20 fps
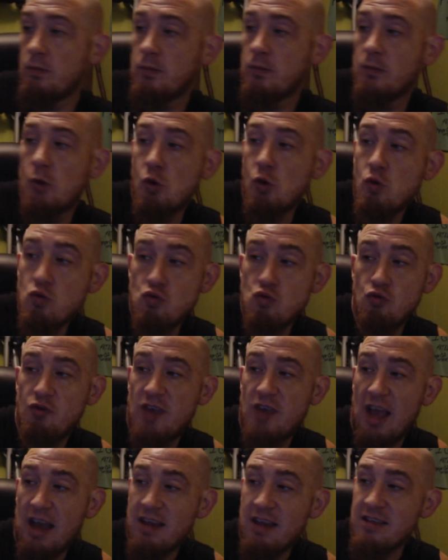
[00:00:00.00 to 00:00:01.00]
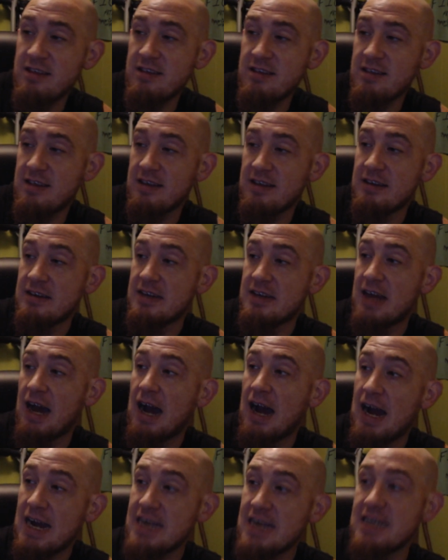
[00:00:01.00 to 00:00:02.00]
ooh, Texans and
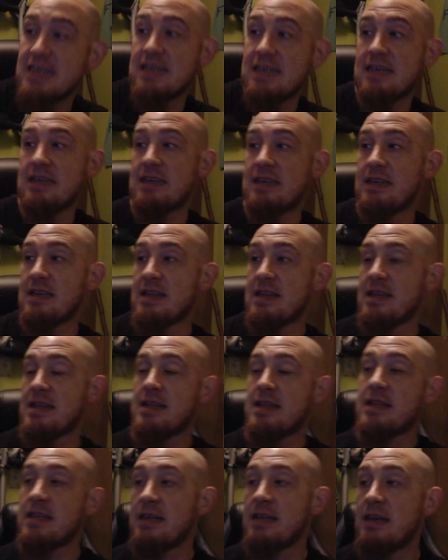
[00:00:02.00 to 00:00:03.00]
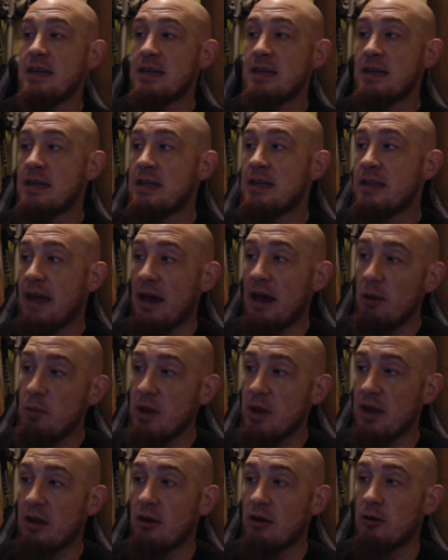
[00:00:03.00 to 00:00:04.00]
Titans that'll be a
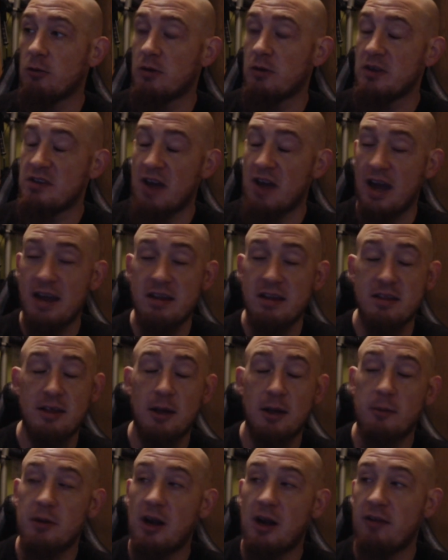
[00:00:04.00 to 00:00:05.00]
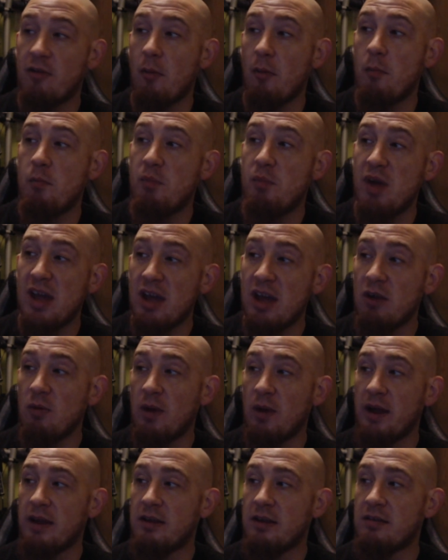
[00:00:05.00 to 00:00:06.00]
good one. Titans coming off a big
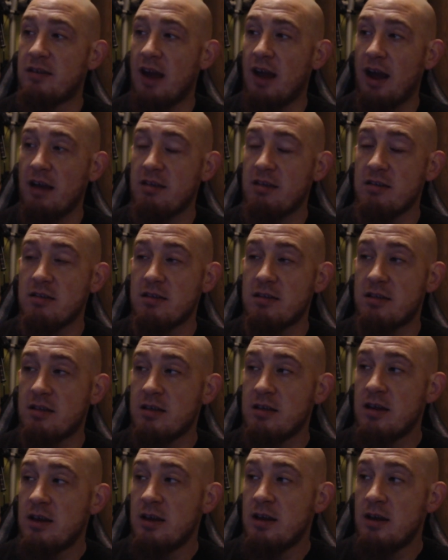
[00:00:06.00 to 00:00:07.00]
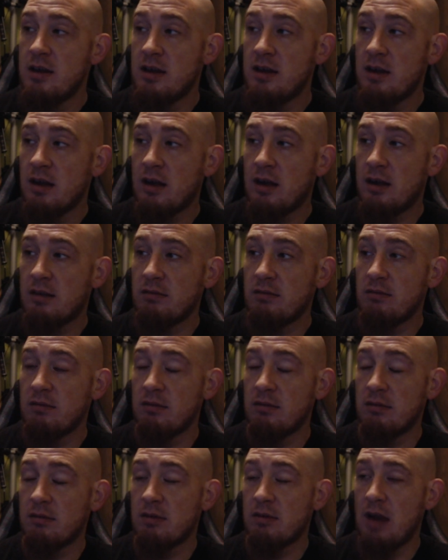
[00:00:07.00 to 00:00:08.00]
win. Texans,
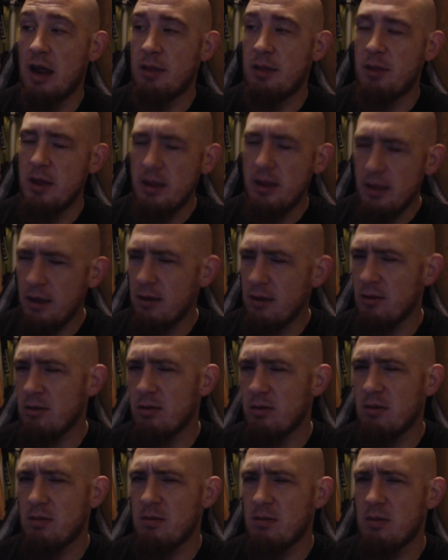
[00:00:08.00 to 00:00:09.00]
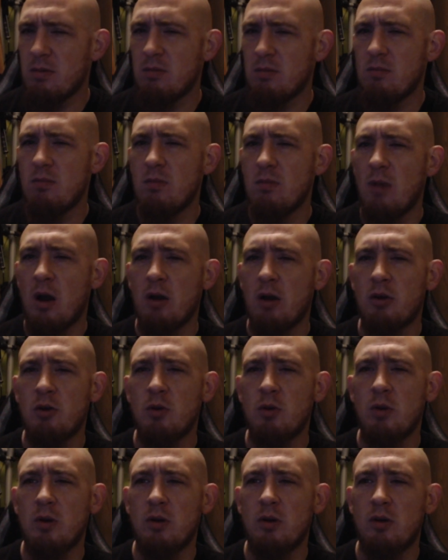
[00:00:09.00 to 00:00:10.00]
I think they are
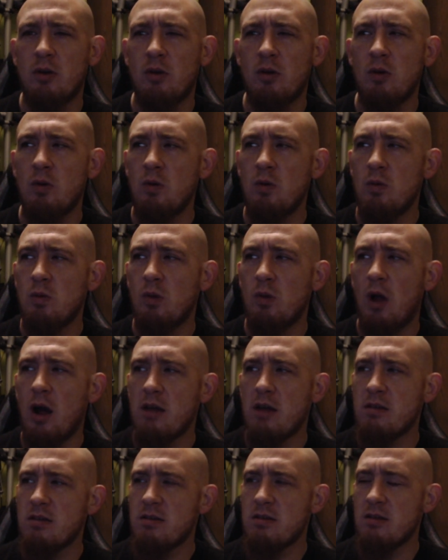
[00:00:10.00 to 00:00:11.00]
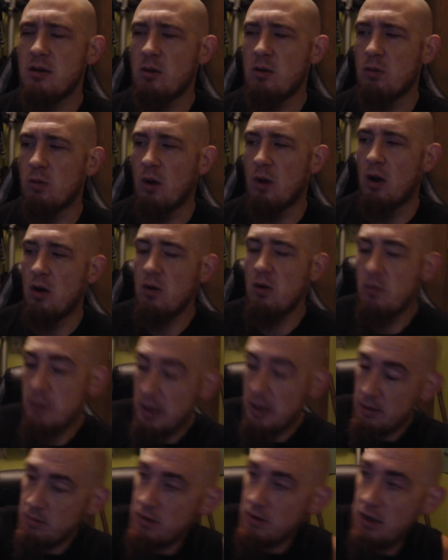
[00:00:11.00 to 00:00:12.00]
doing two losses in a row,
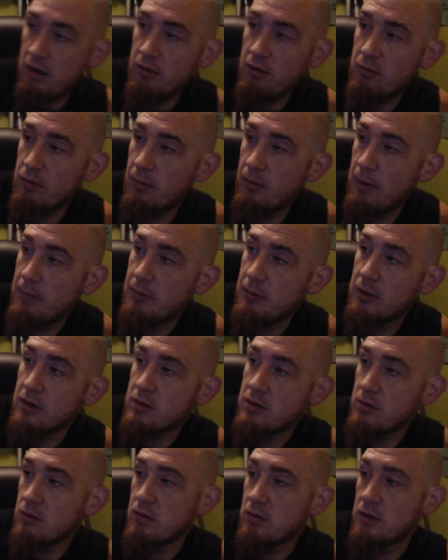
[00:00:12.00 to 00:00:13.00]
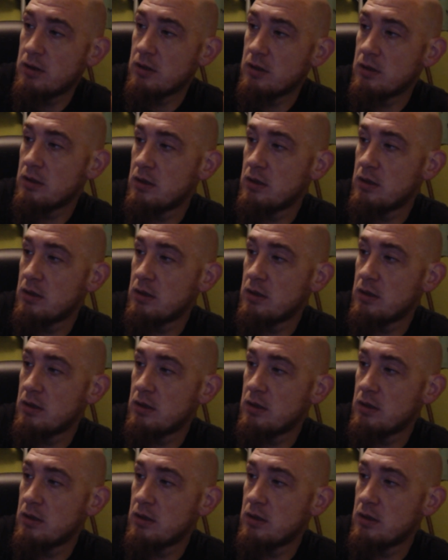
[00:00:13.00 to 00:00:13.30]
maybe? I don't remember. Let's go look.